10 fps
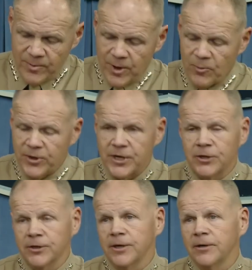been pretty
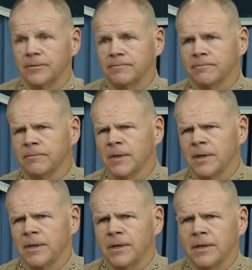clear
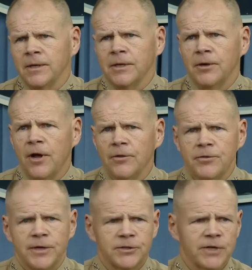in all the
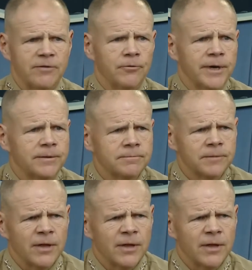things I've written.